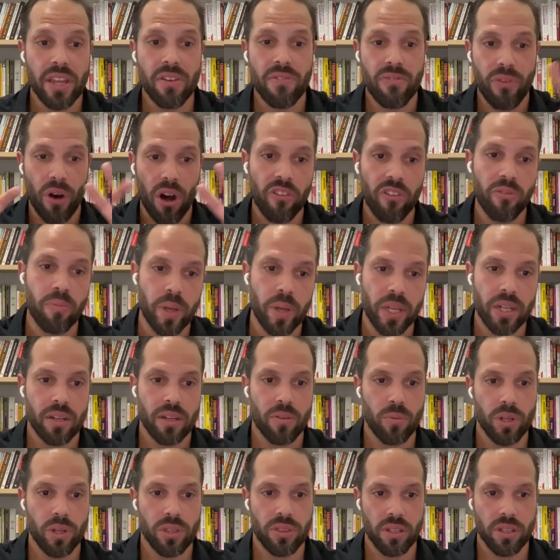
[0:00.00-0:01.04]
involvement
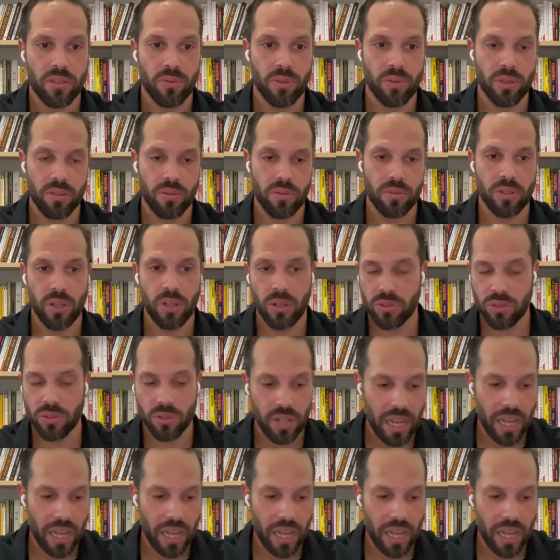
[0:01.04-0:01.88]
with the so